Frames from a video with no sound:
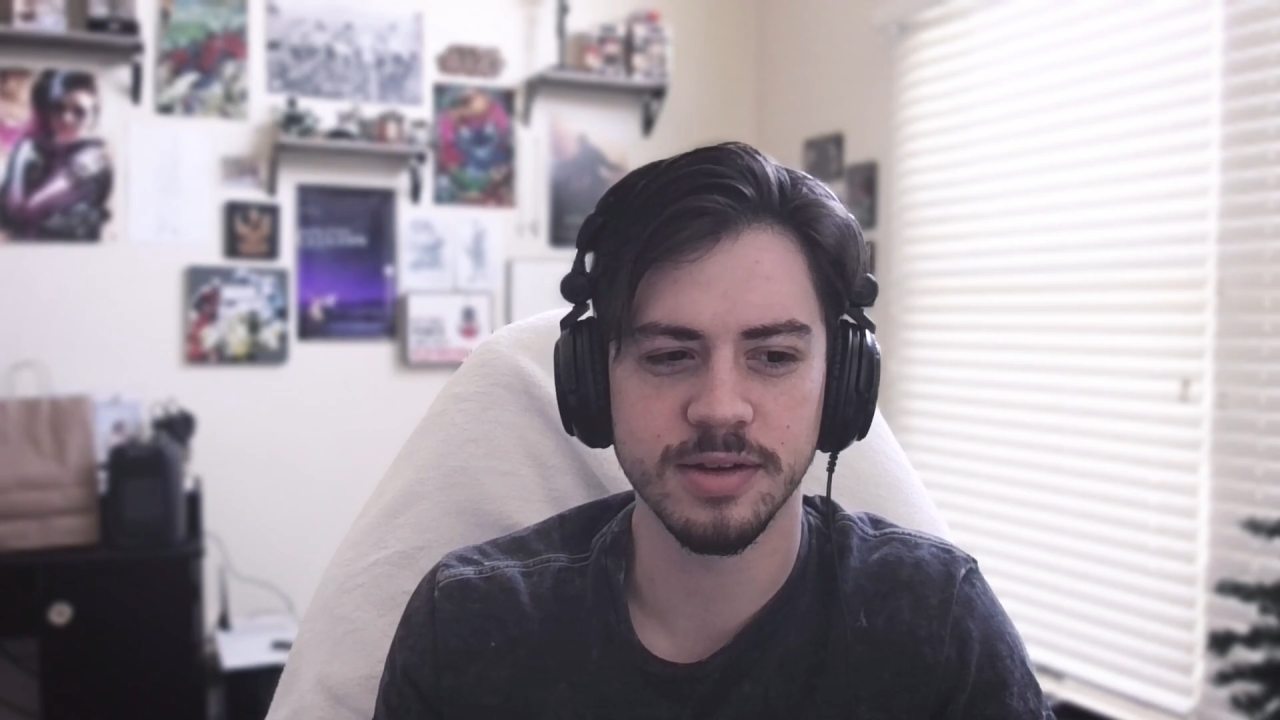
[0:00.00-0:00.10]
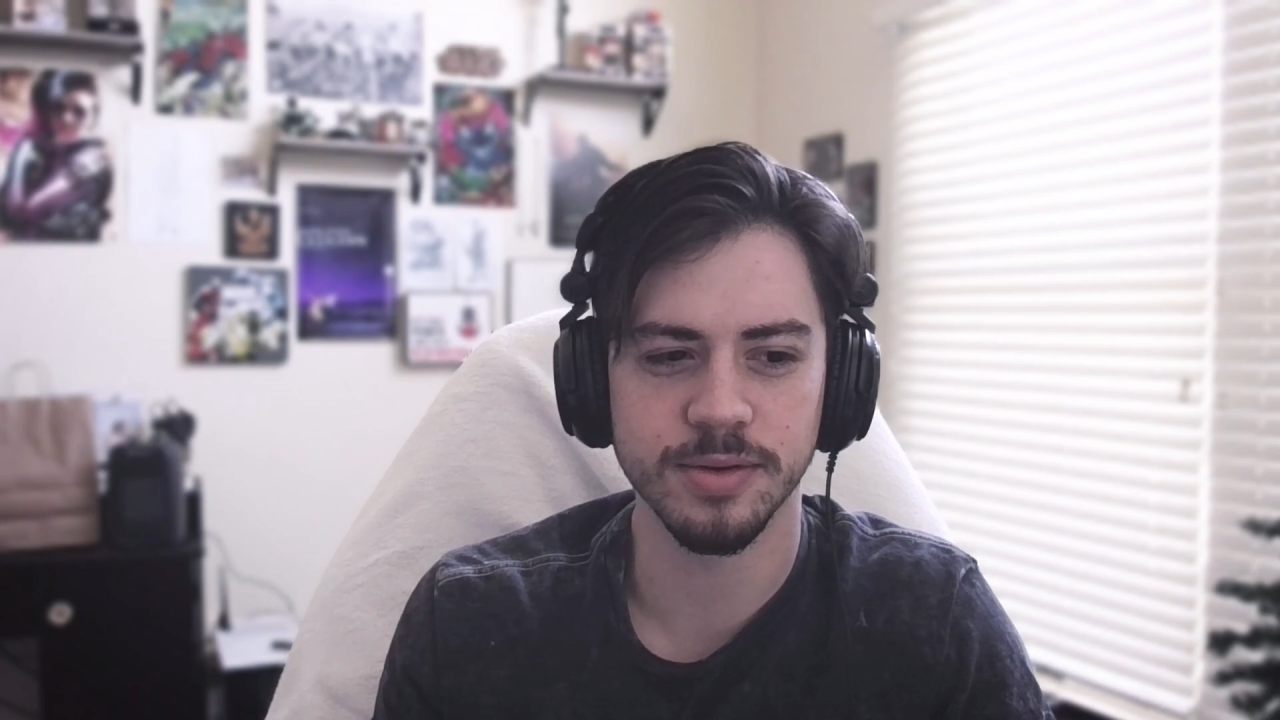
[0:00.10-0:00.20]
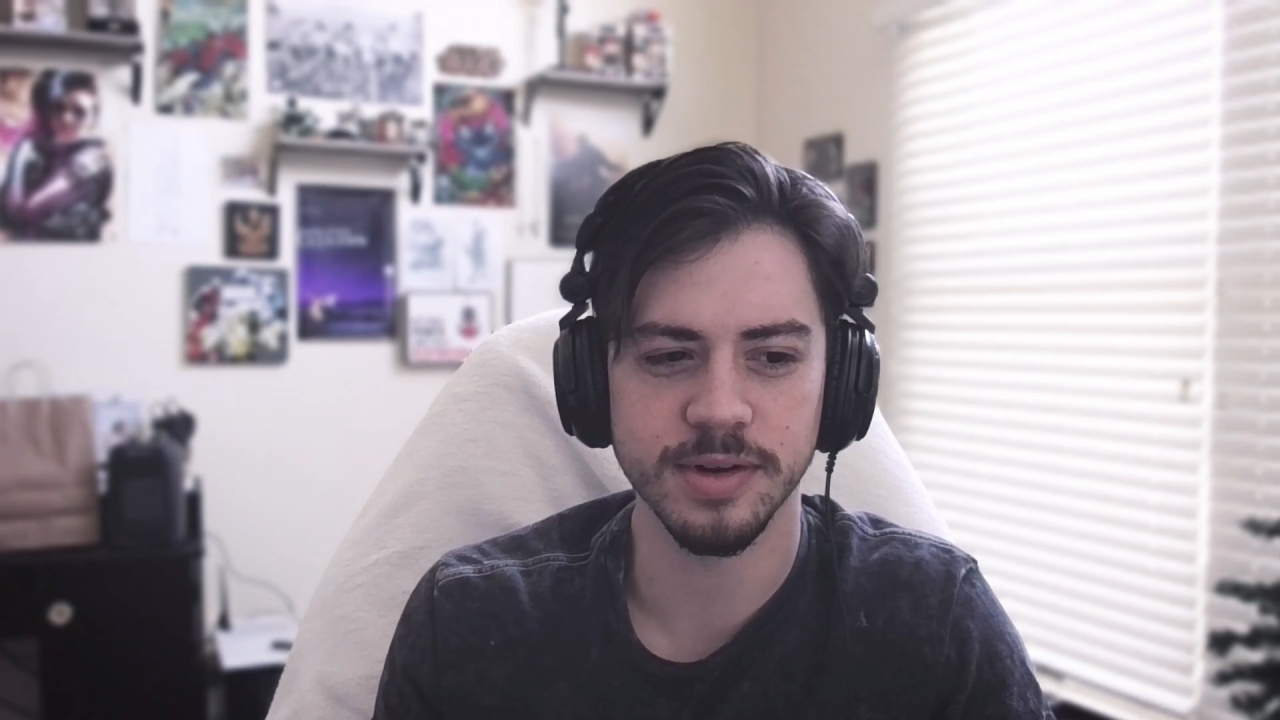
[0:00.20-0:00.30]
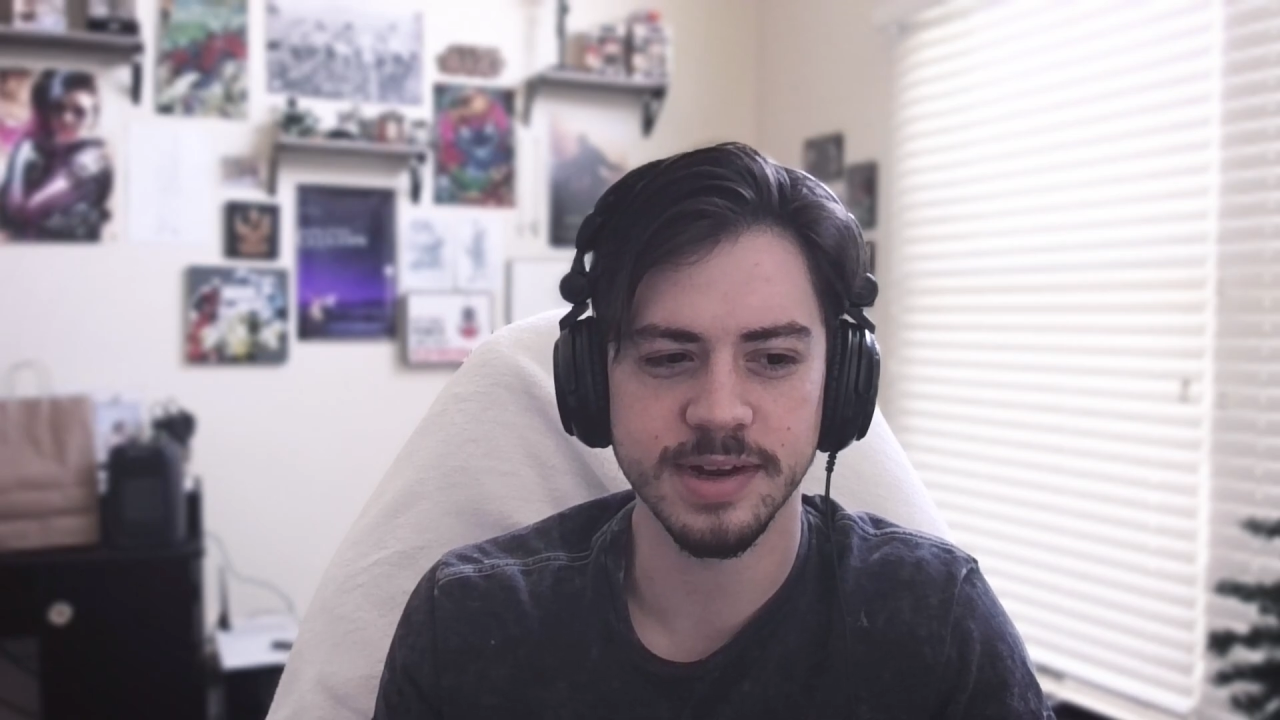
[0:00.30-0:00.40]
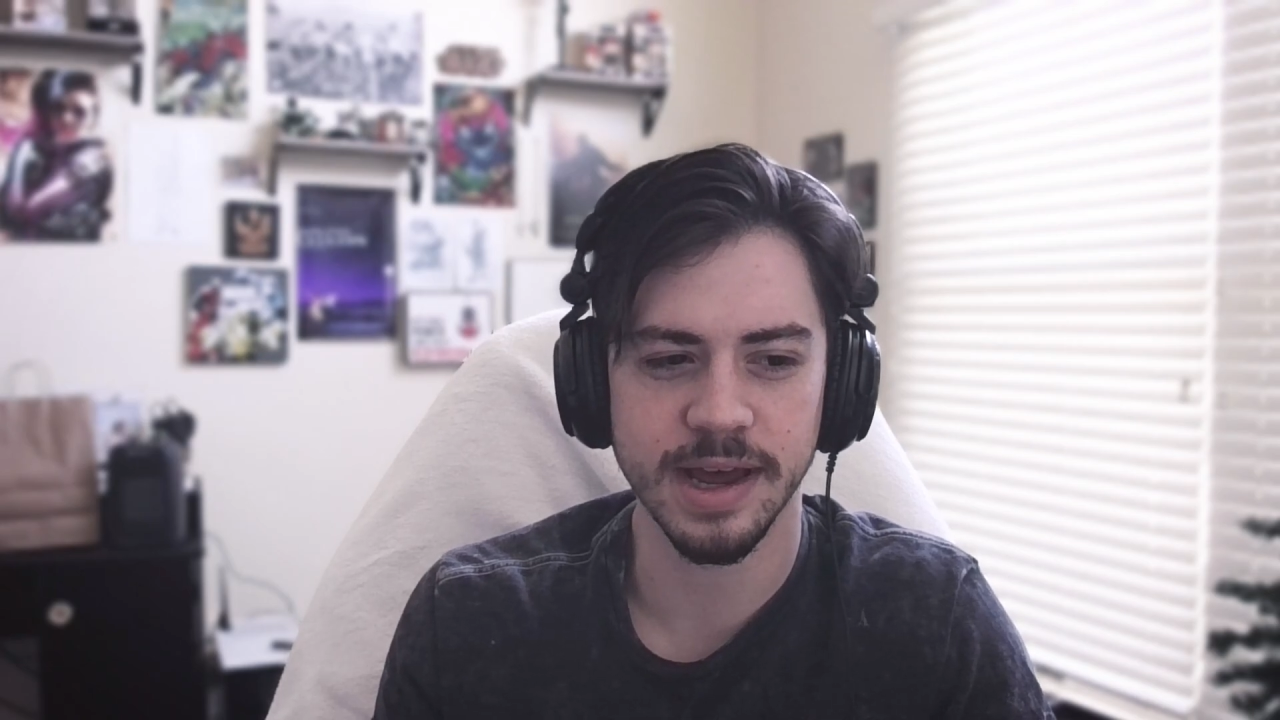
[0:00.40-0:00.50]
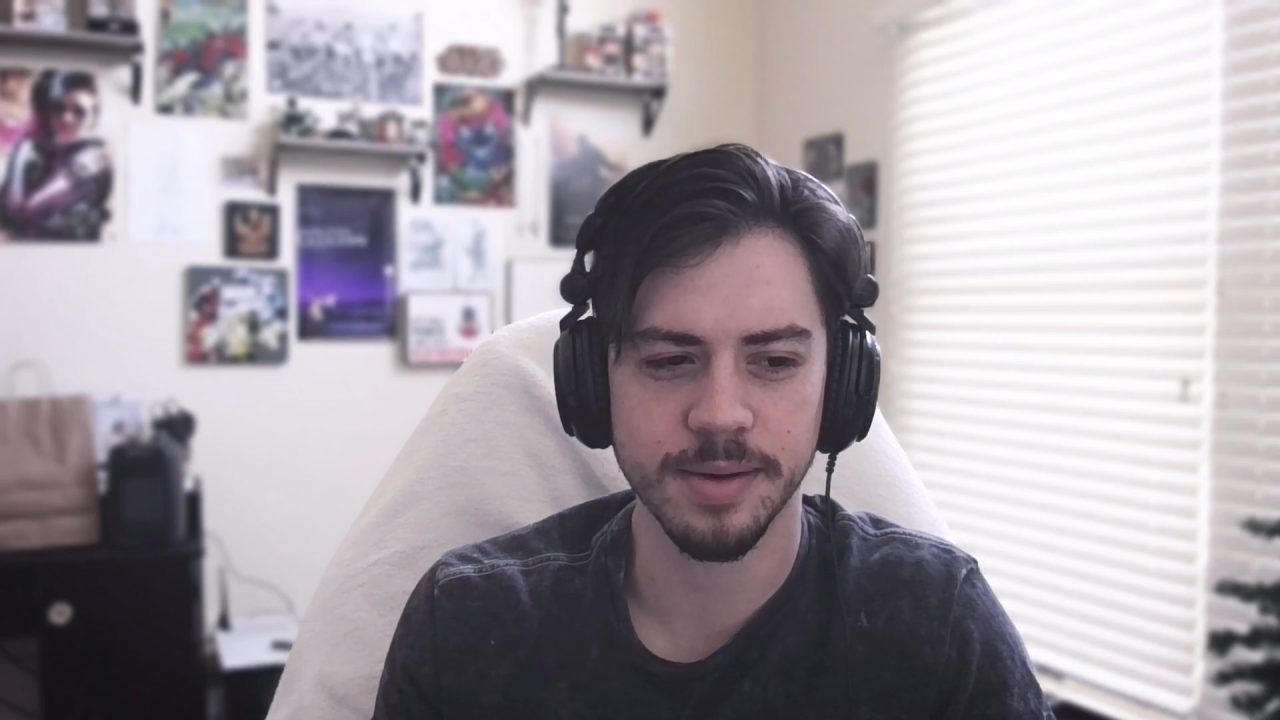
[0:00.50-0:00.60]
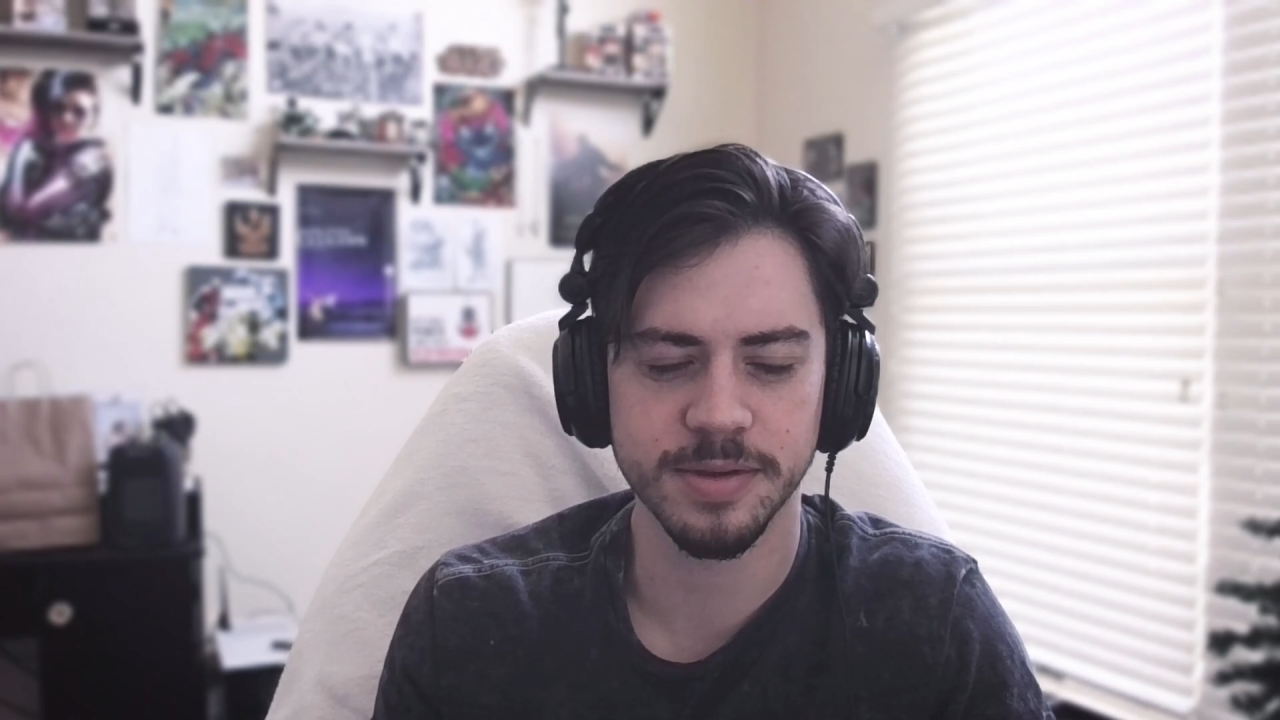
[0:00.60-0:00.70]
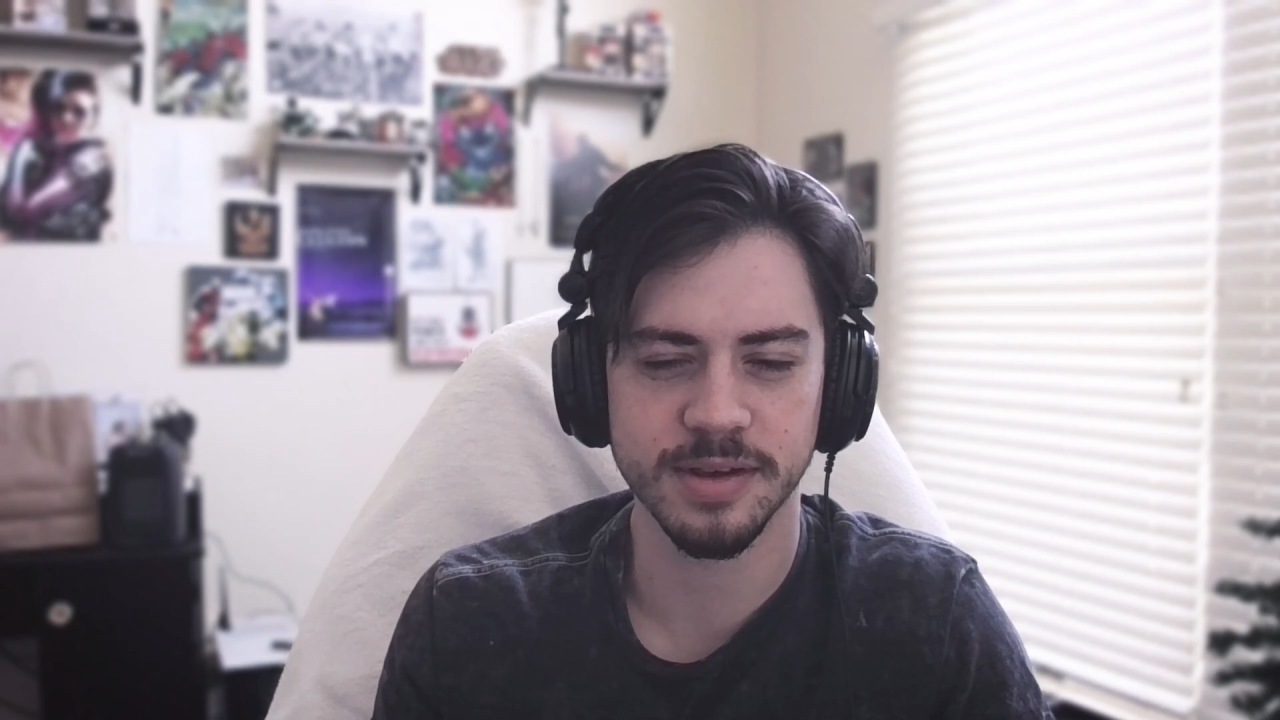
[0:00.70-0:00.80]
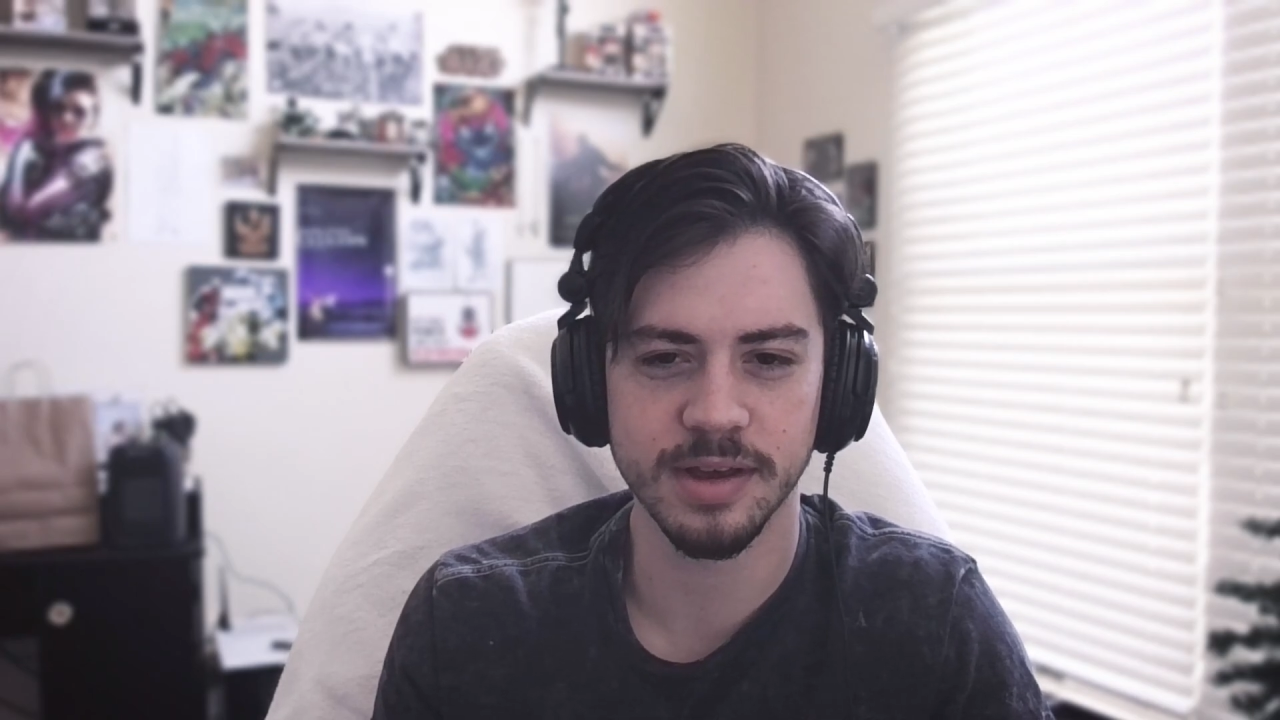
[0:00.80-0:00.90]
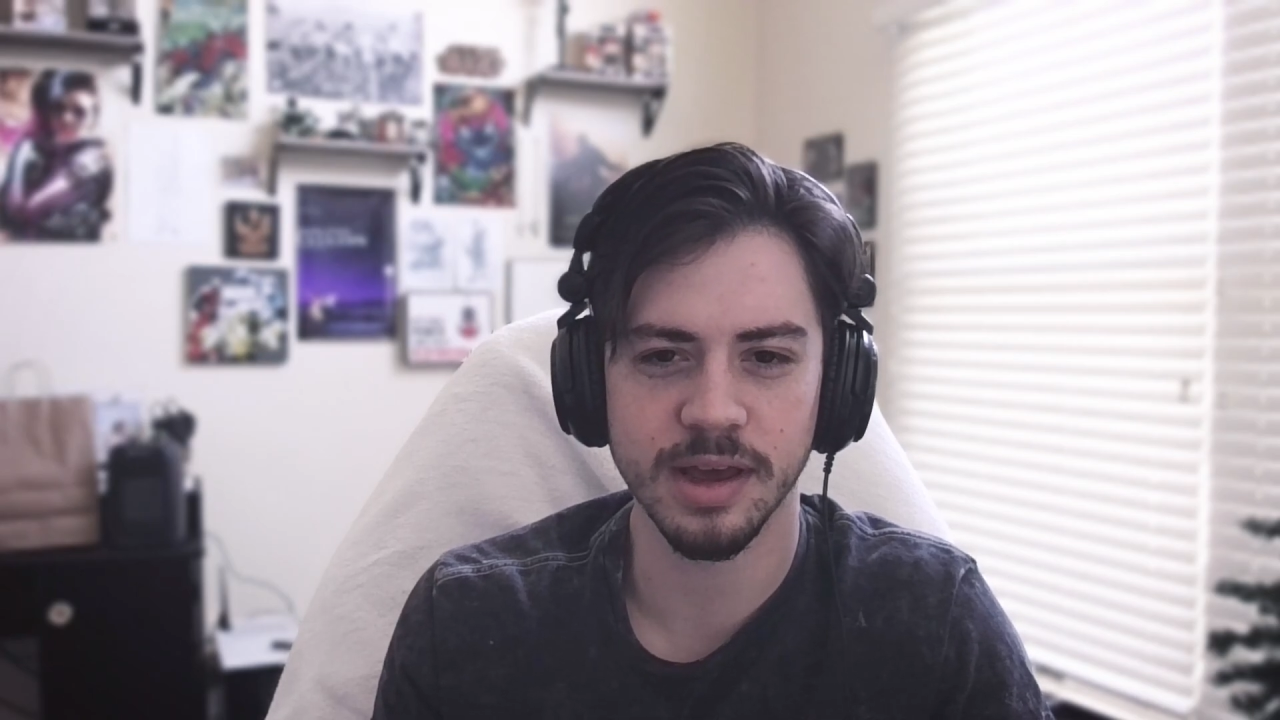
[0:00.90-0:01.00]
to
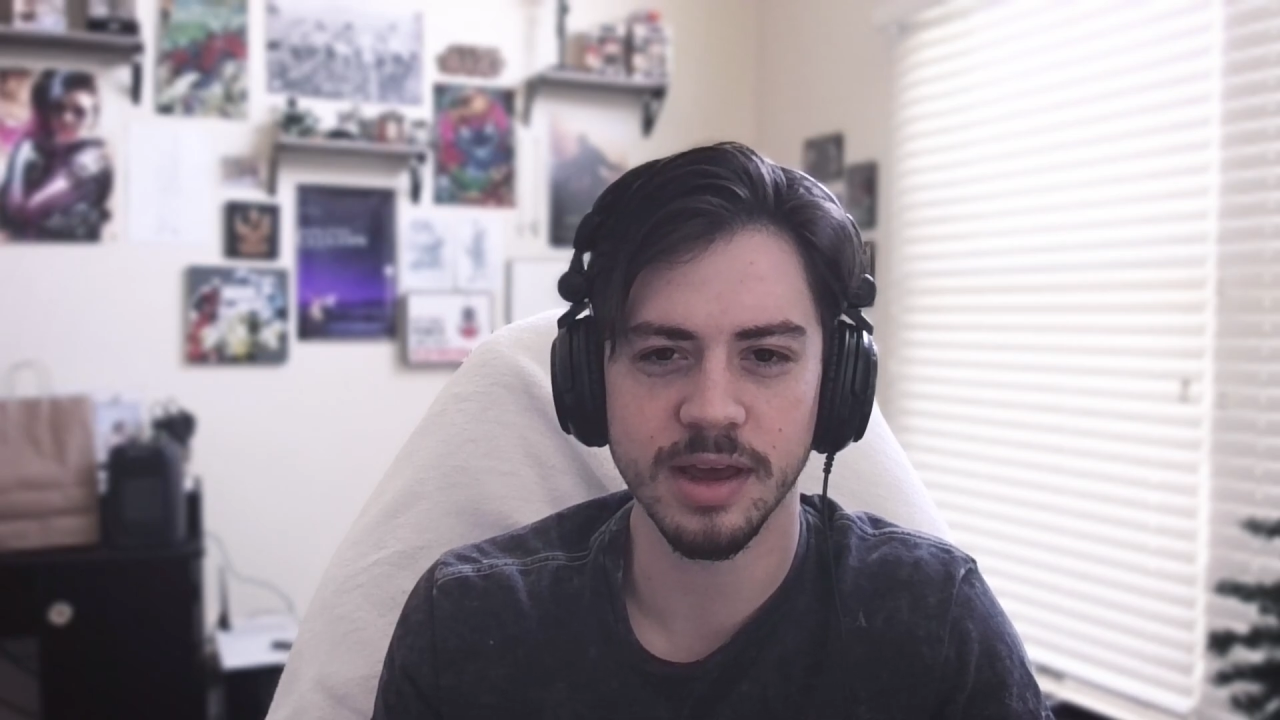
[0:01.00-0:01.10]
adapt,